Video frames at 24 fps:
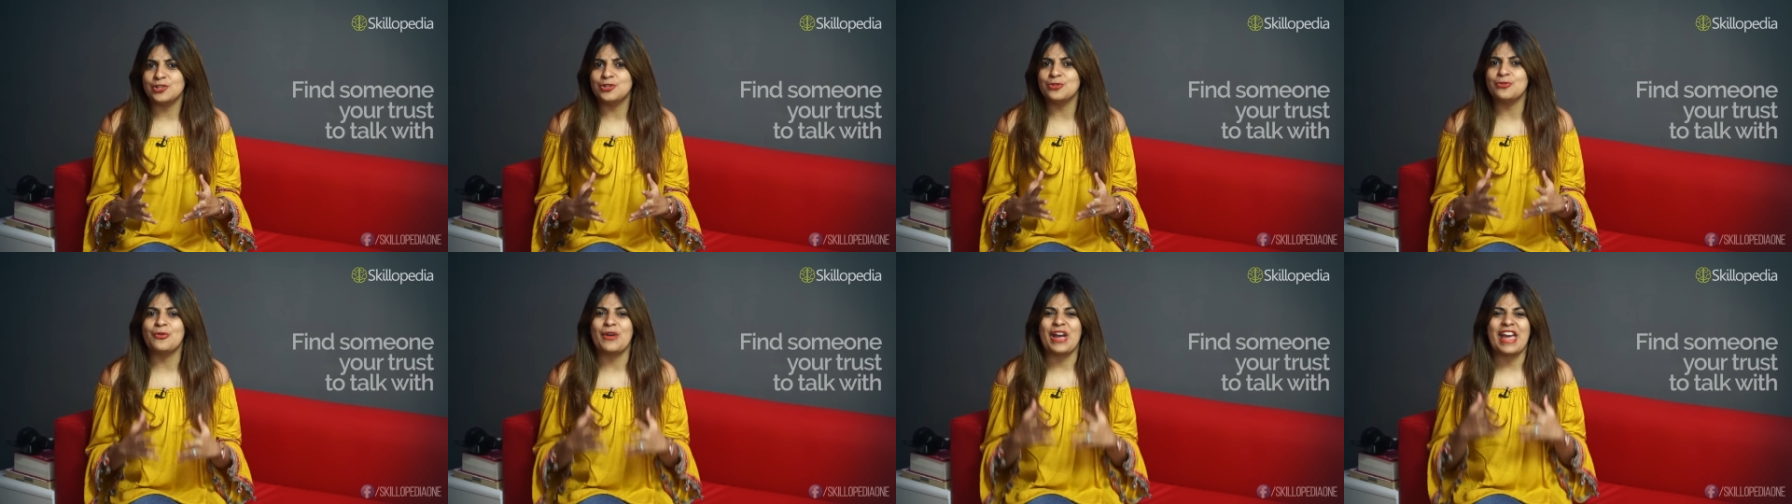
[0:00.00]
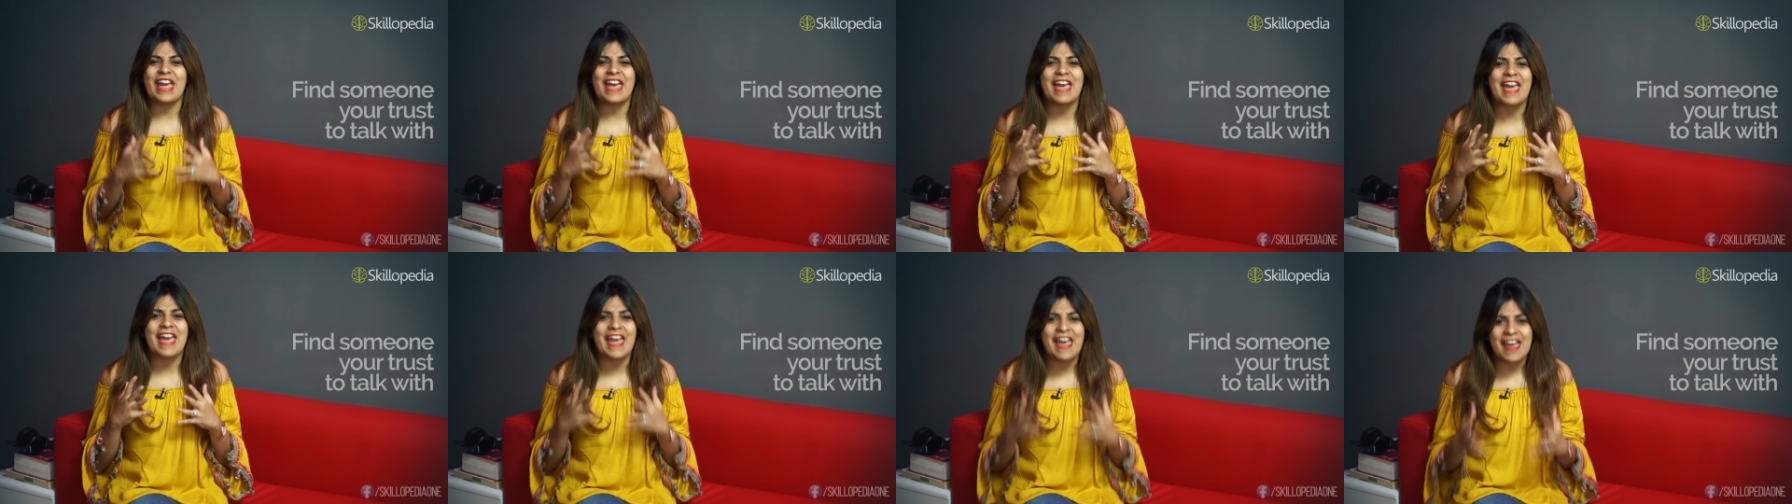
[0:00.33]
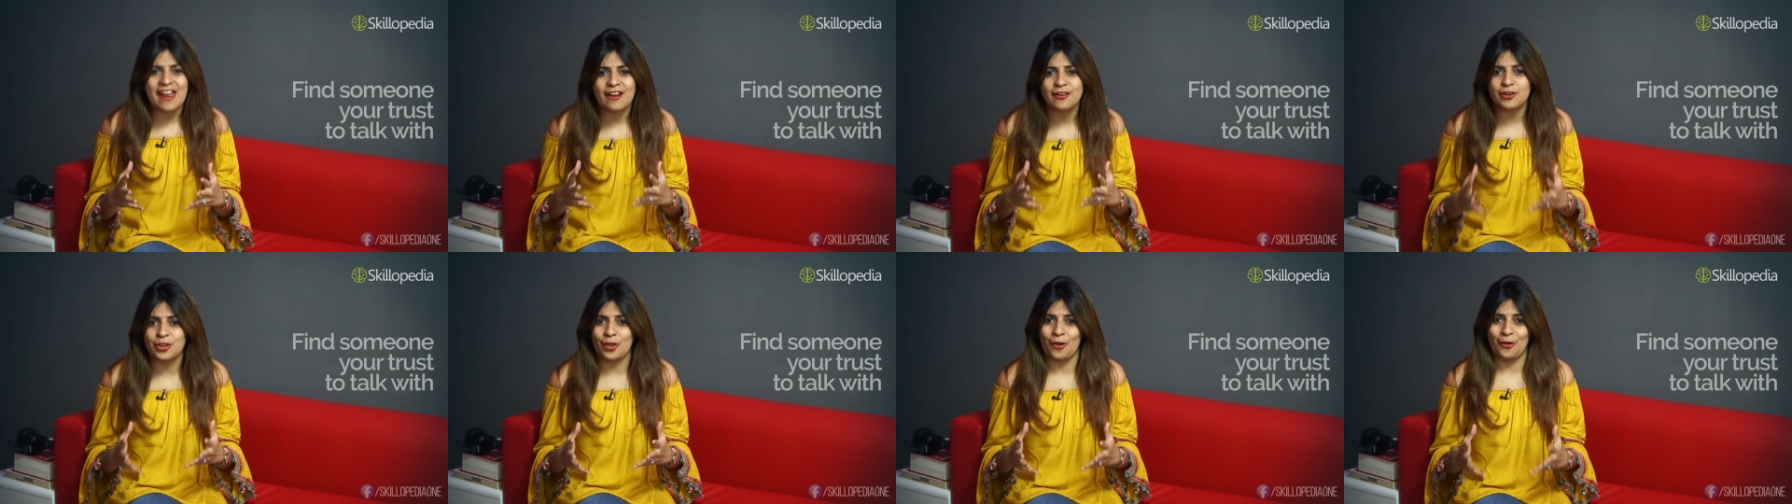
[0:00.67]
to
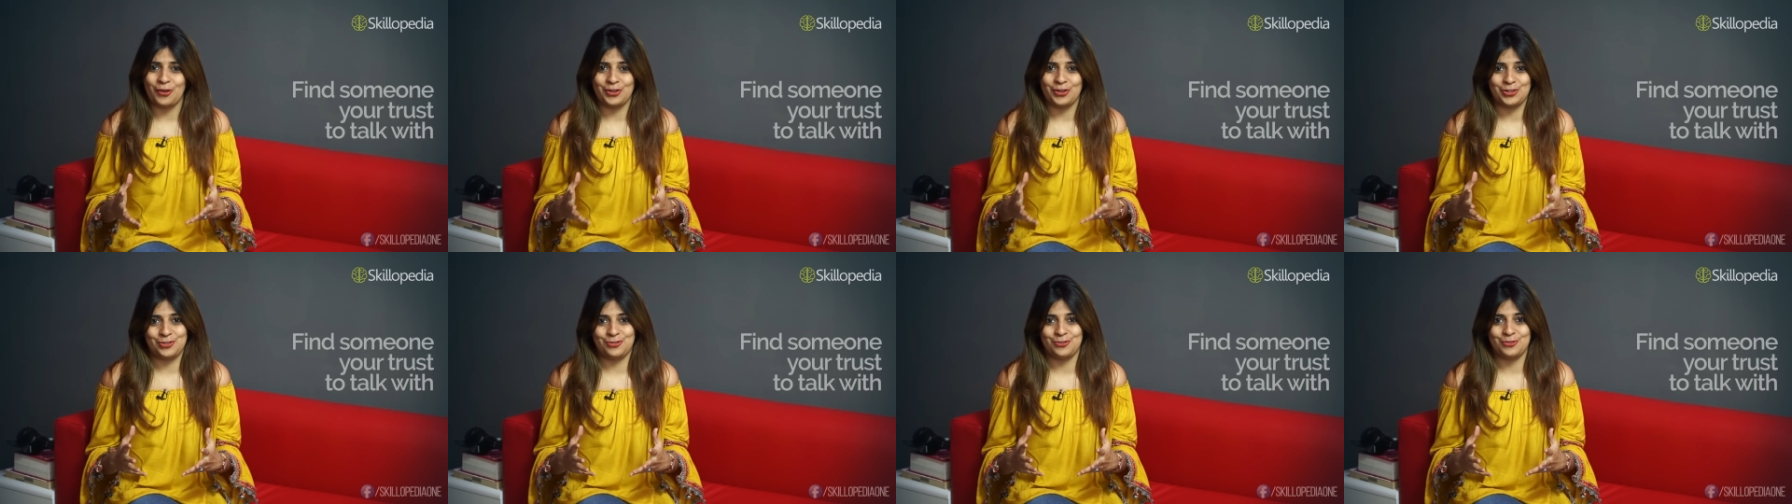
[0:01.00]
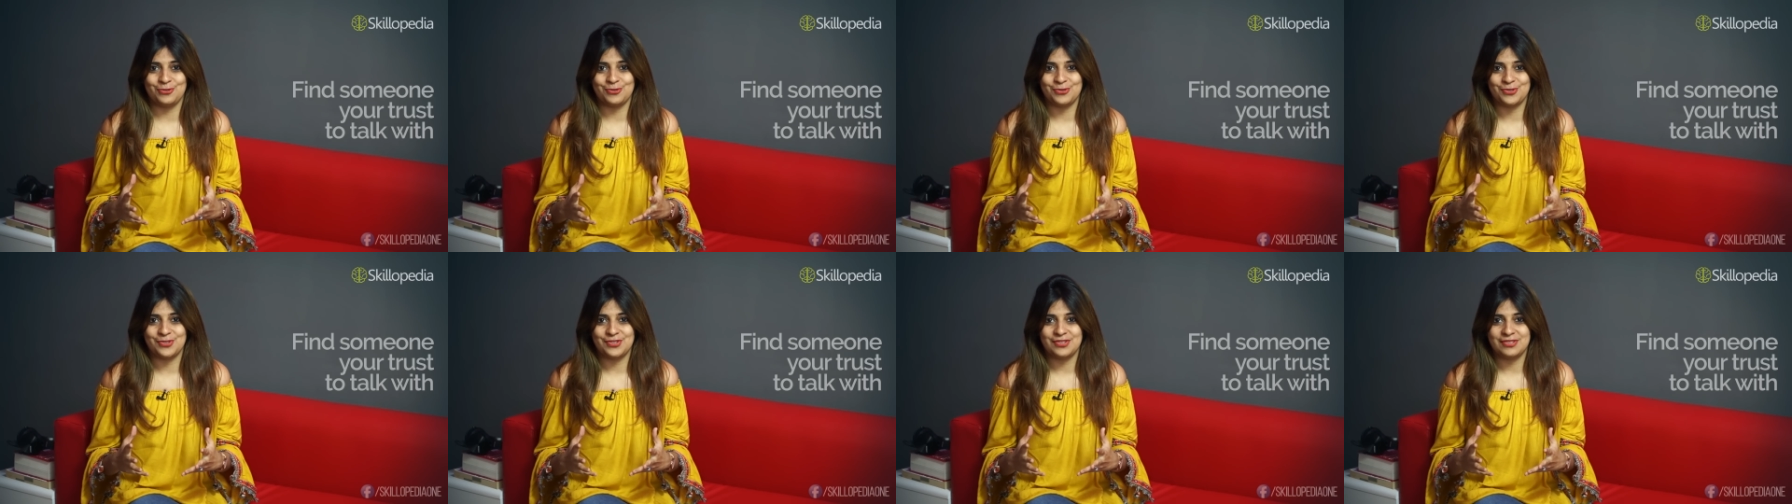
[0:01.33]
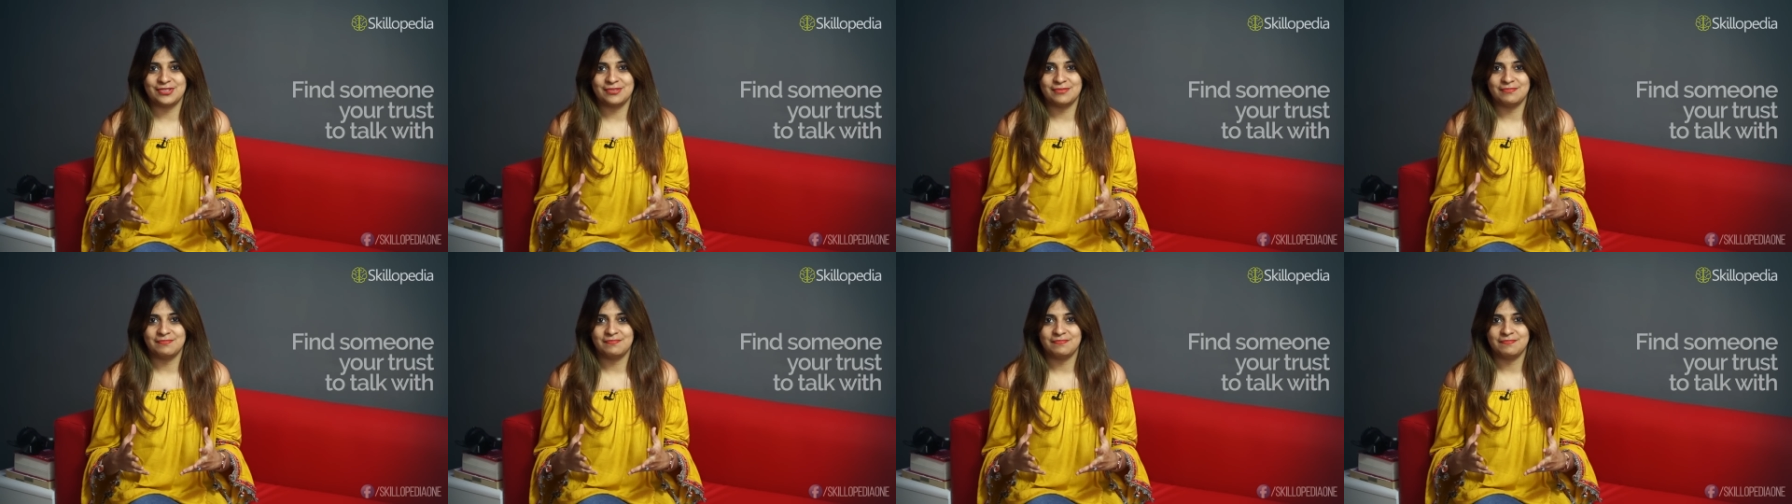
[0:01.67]
air your issues.